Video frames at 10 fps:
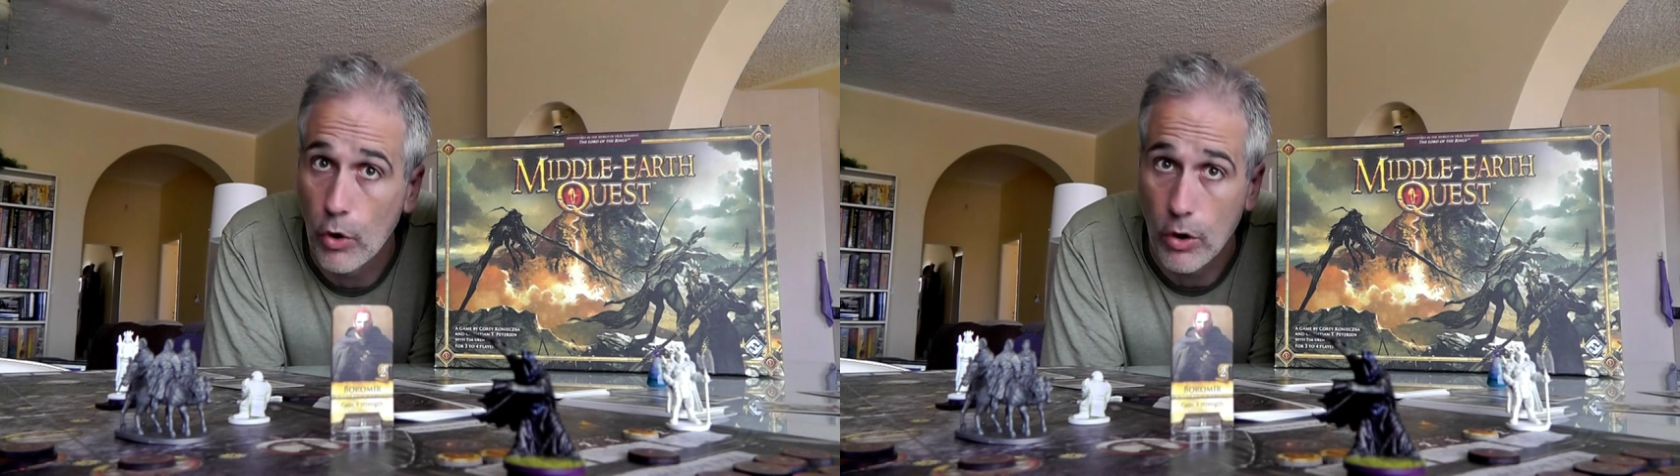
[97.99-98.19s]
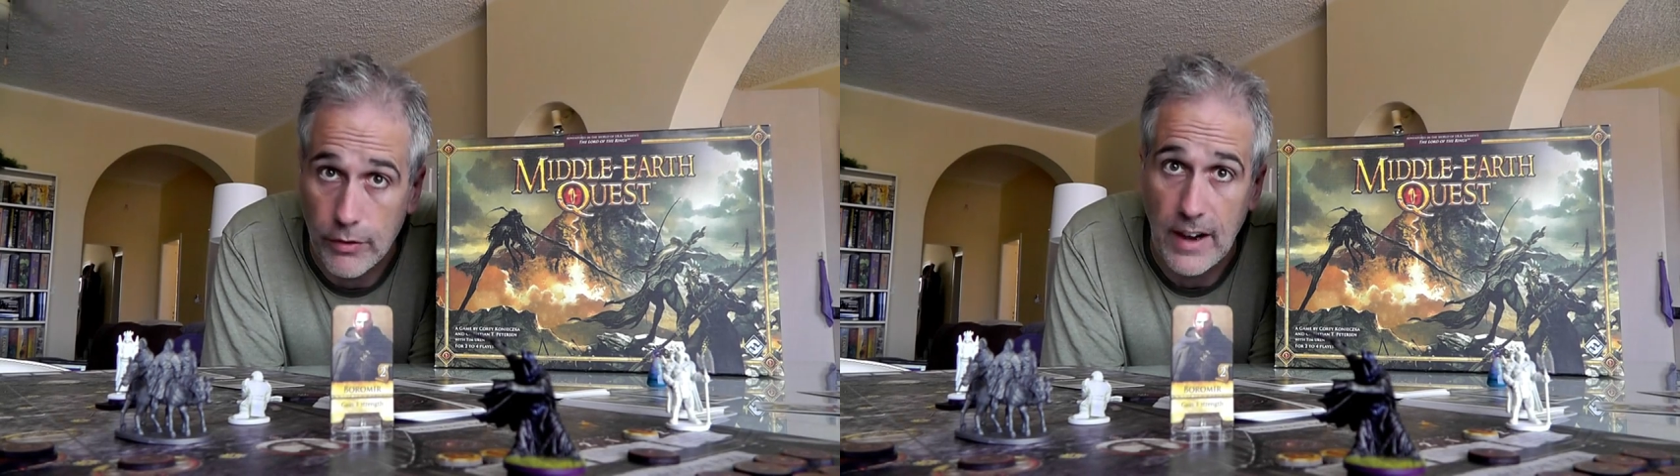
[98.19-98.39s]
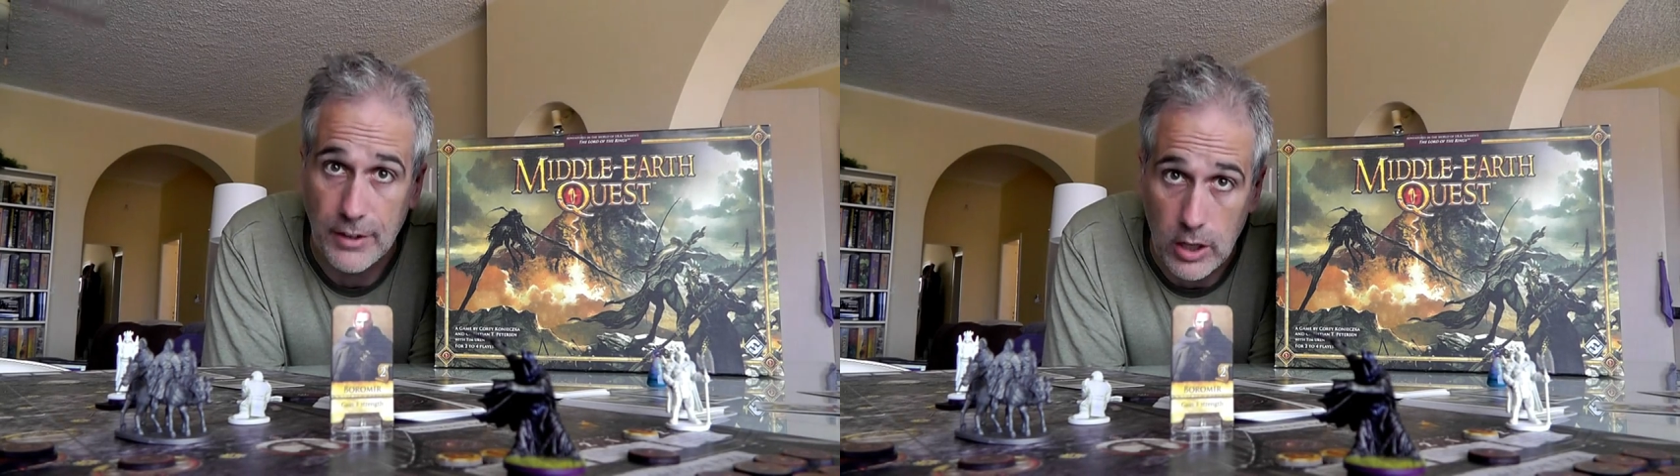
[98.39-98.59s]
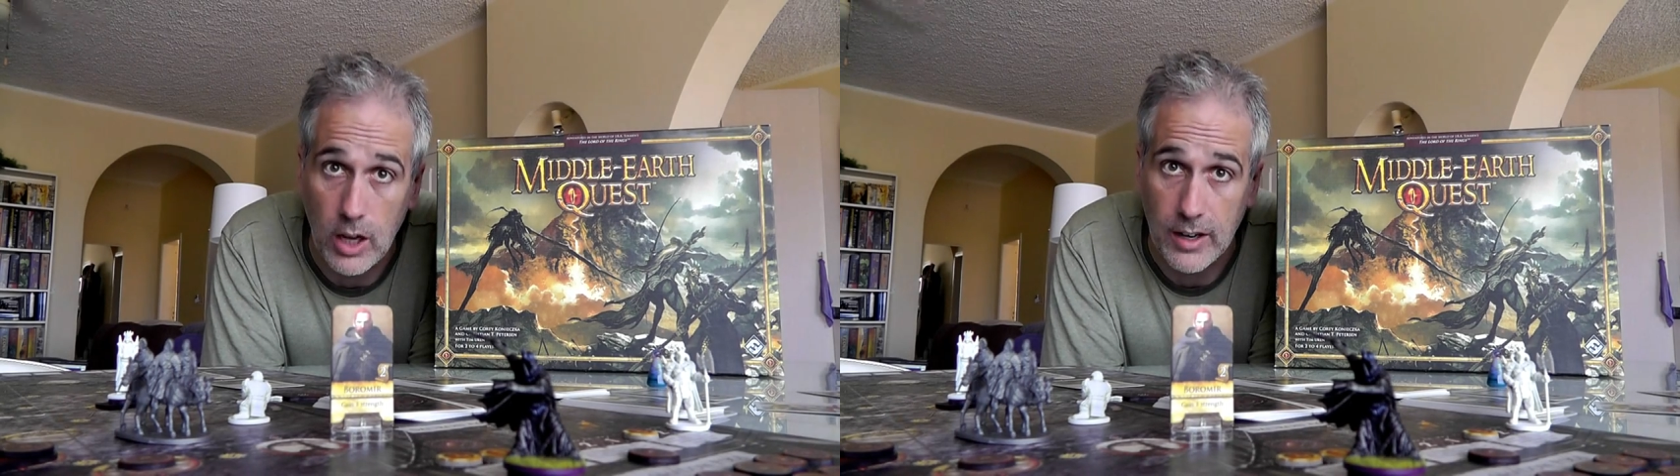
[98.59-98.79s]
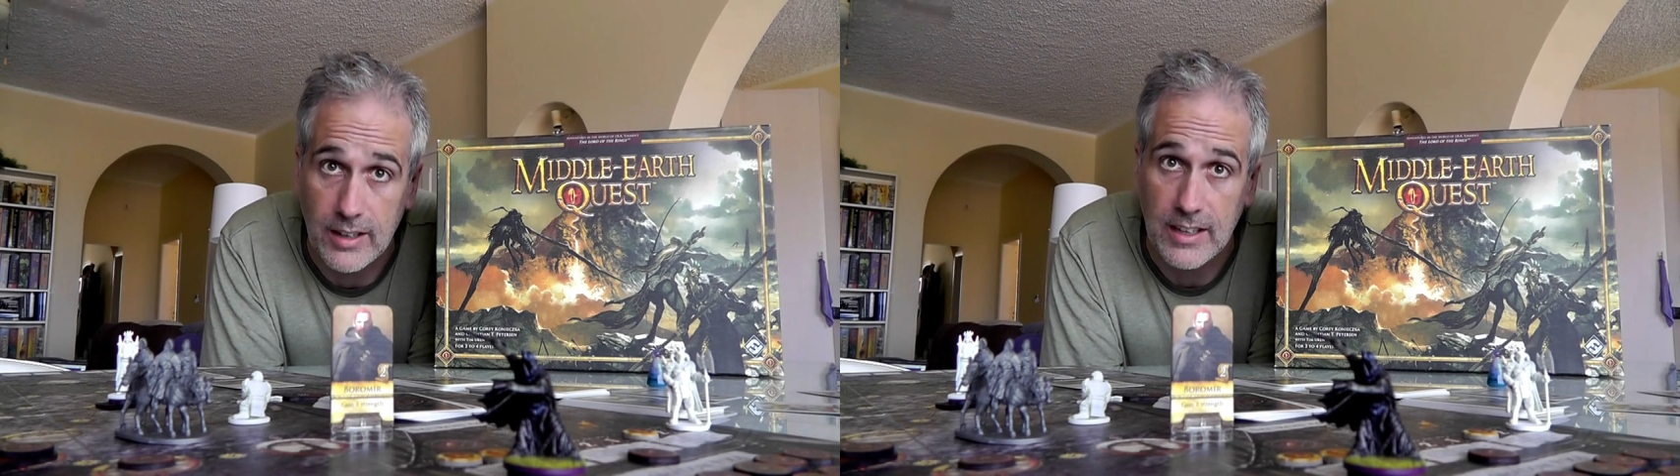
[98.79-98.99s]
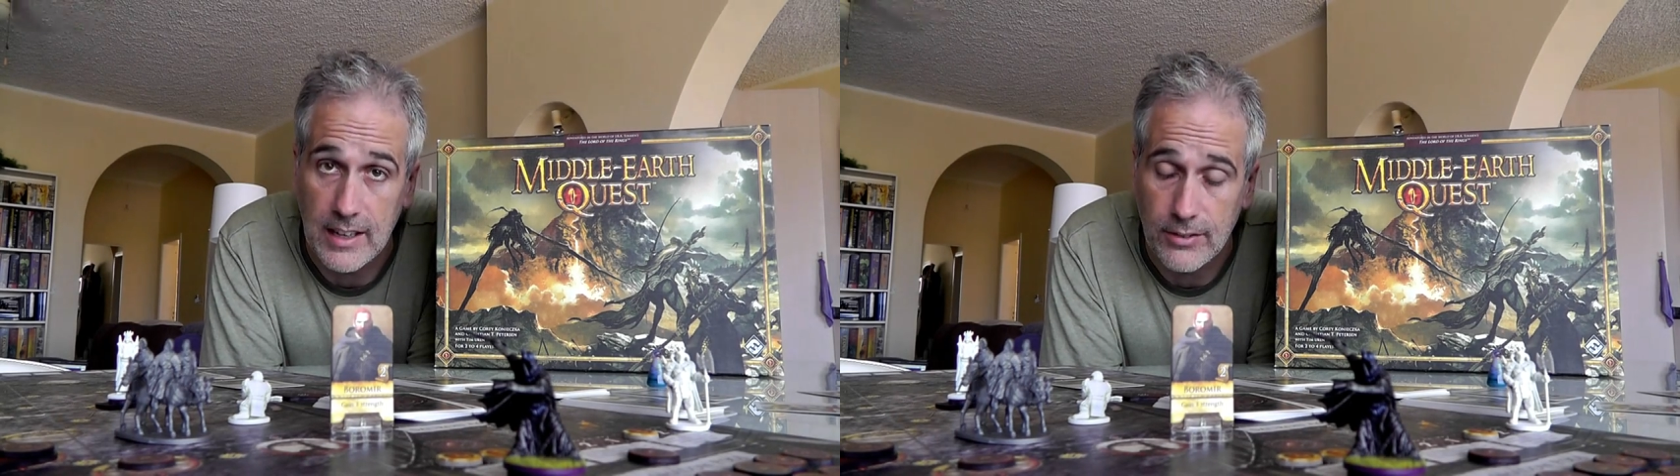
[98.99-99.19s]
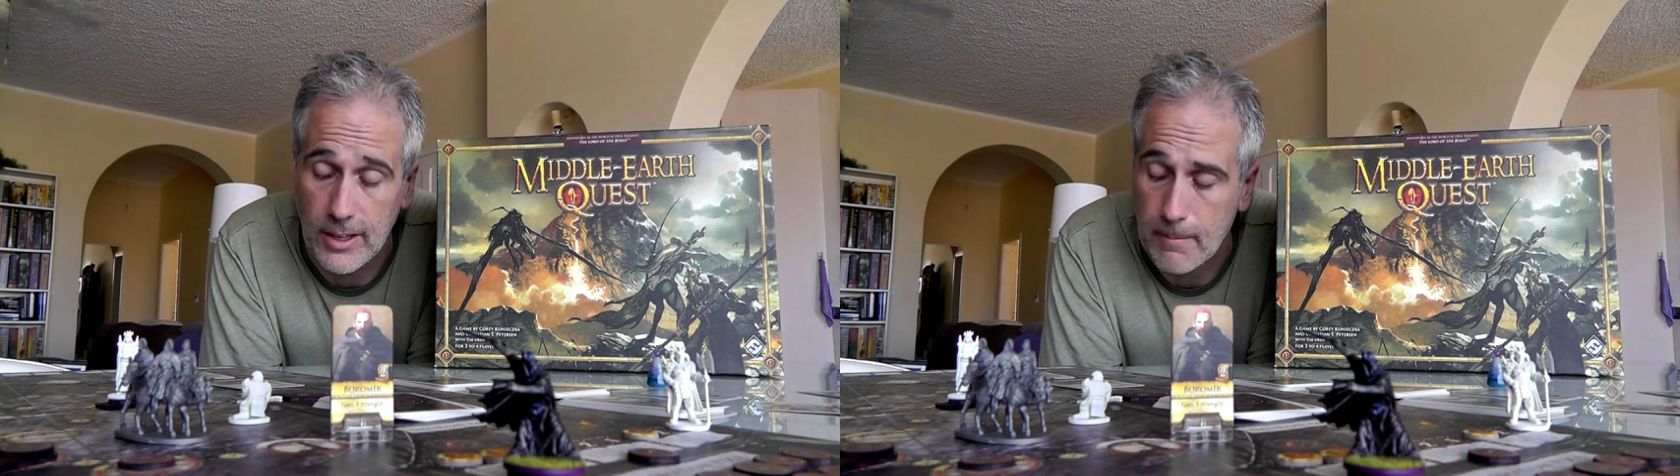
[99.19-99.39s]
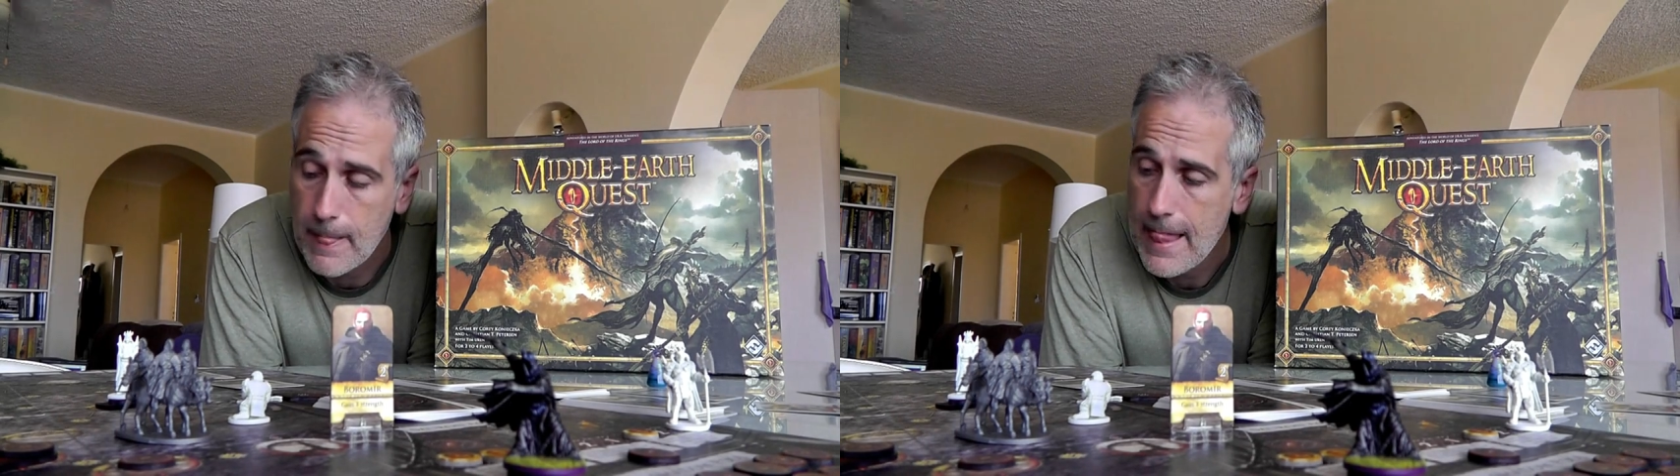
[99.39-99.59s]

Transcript: four or five o'clock in the evening.